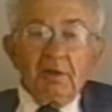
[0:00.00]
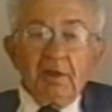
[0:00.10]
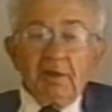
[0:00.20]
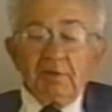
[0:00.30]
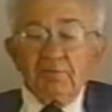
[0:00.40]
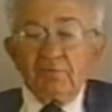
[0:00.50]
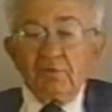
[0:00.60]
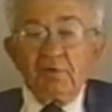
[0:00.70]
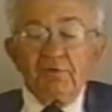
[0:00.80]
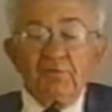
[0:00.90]
And of
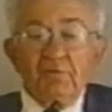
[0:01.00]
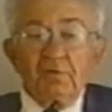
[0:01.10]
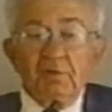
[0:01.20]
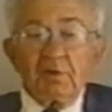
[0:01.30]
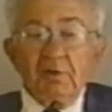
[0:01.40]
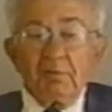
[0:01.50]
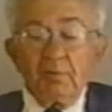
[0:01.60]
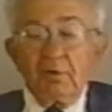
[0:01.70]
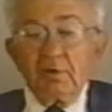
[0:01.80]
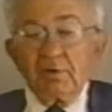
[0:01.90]
course,
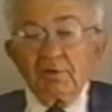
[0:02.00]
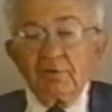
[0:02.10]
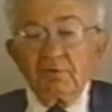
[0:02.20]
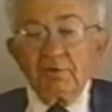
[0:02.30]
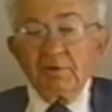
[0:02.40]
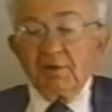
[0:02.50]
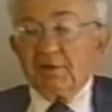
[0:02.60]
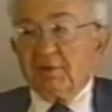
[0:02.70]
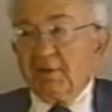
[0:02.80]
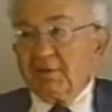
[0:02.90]
Gilmore and Coogan had
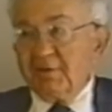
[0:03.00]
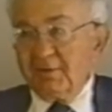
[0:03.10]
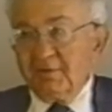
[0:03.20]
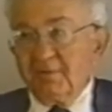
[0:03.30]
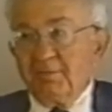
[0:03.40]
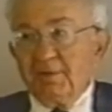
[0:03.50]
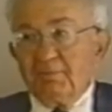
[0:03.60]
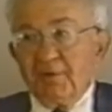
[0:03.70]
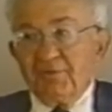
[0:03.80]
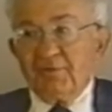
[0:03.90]
not uh, been
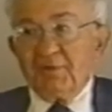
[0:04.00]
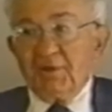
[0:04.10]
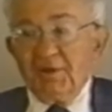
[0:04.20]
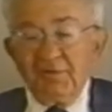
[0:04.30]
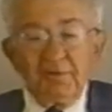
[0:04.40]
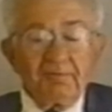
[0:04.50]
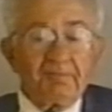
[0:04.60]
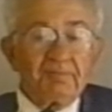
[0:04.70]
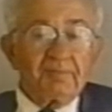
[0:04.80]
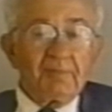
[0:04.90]
muzzled either.
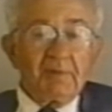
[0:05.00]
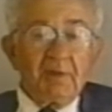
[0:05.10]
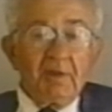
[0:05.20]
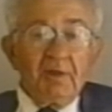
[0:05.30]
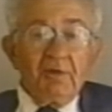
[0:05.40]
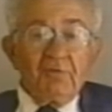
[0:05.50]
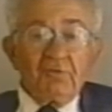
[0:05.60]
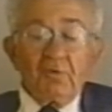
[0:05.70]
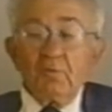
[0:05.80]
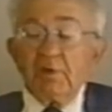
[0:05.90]
So
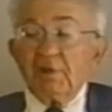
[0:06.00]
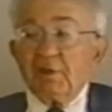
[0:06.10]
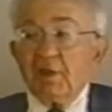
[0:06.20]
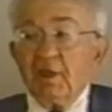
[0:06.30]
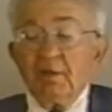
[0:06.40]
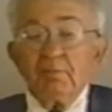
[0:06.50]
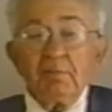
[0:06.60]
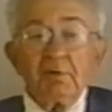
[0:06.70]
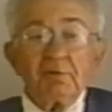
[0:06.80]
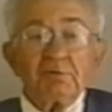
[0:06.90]
when it came
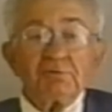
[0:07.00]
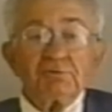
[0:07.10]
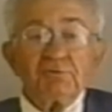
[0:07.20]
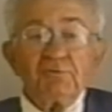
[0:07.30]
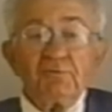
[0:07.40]
to